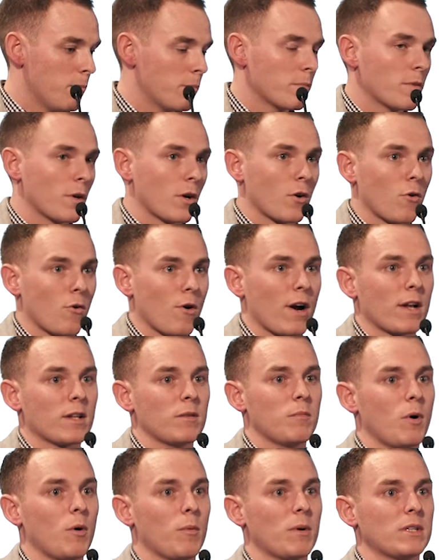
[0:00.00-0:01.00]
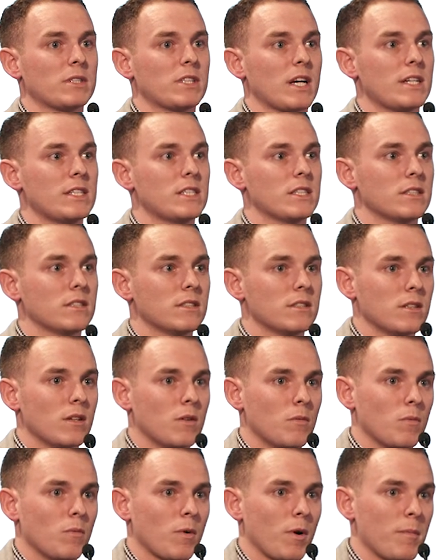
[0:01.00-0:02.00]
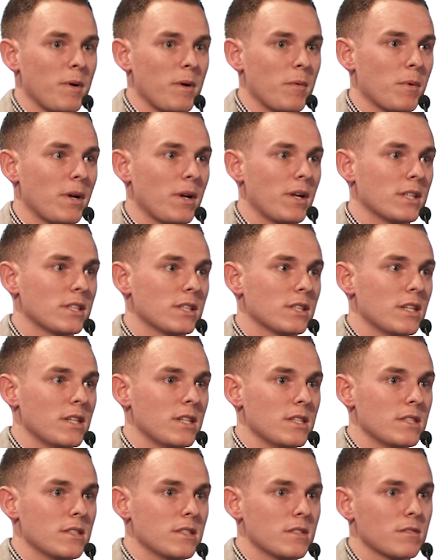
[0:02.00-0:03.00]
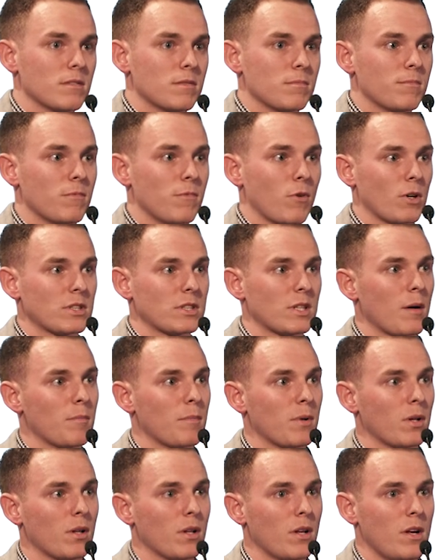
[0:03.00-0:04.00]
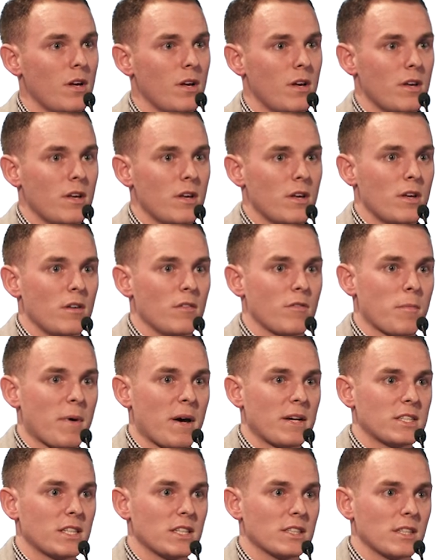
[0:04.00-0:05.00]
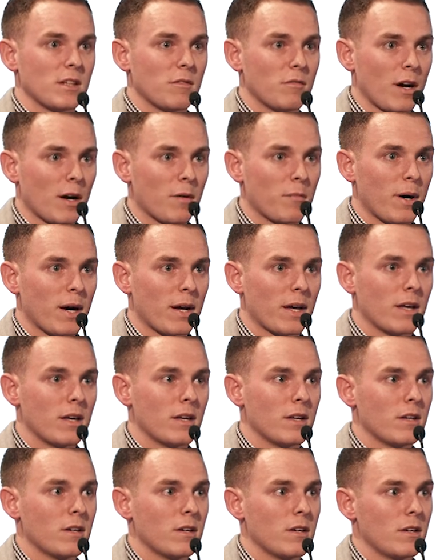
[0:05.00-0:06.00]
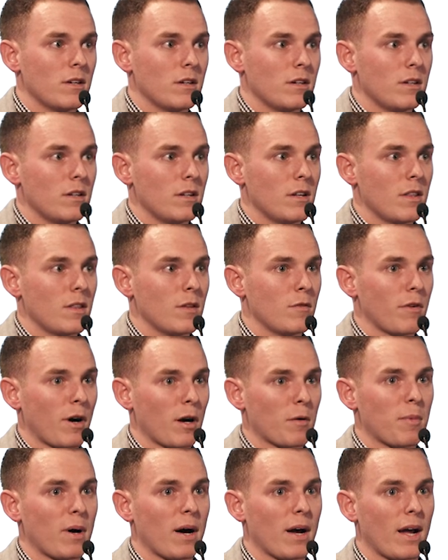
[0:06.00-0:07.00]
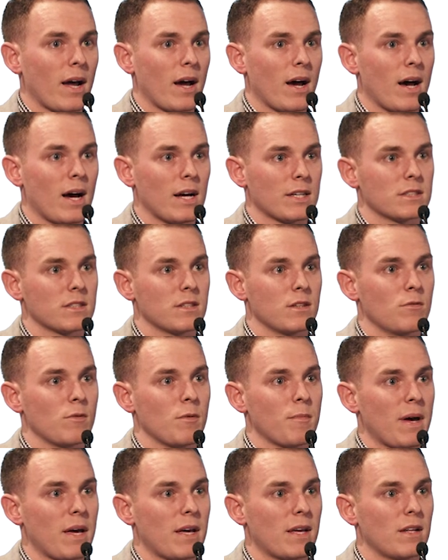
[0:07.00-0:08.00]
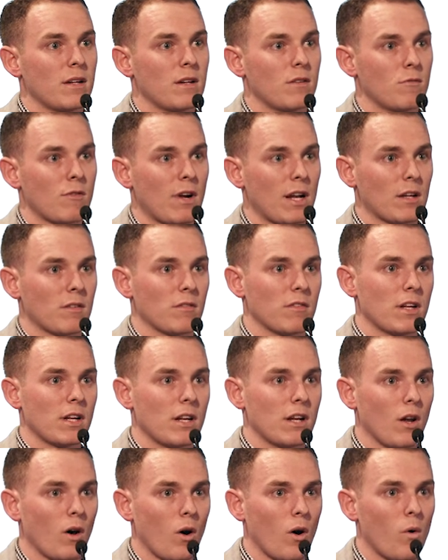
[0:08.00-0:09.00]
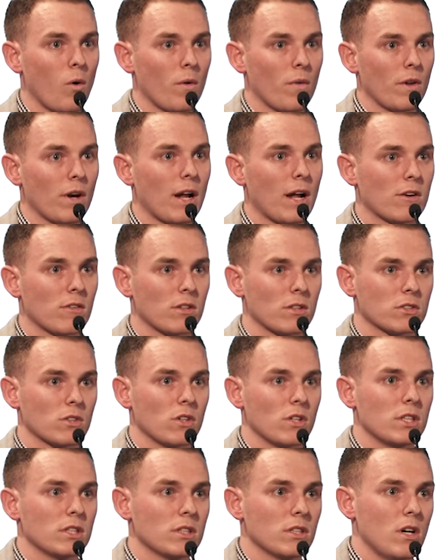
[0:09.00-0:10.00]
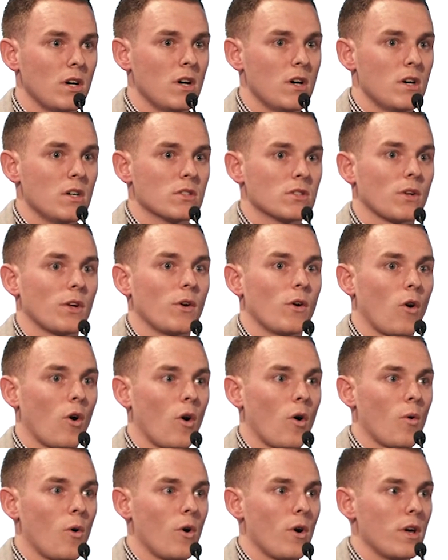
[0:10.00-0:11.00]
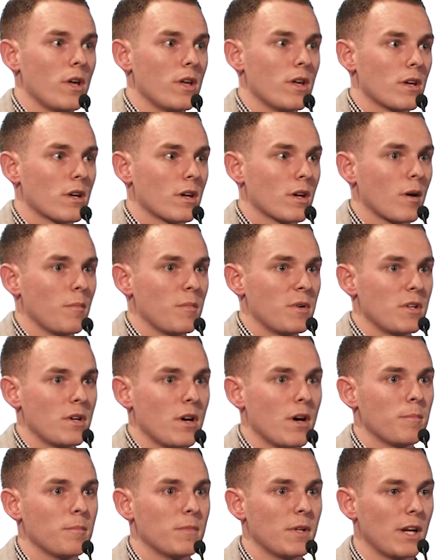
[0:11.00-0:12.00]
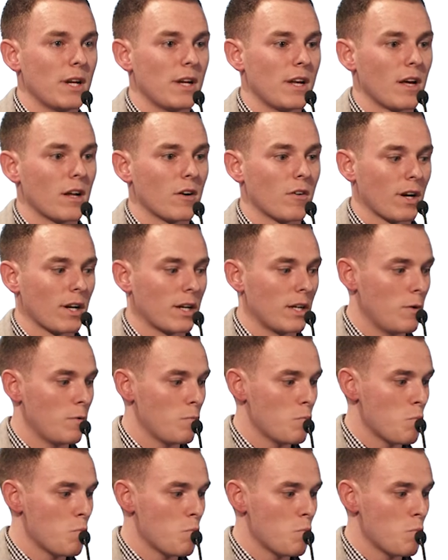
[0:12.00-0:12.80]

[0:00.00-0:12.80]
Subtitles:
The correct immobilization, what I mean by this is, for example, if a patient is in a vac bag, the vac bag has to remain relatively low on the lateral sides so the ROI can be delineated correctly.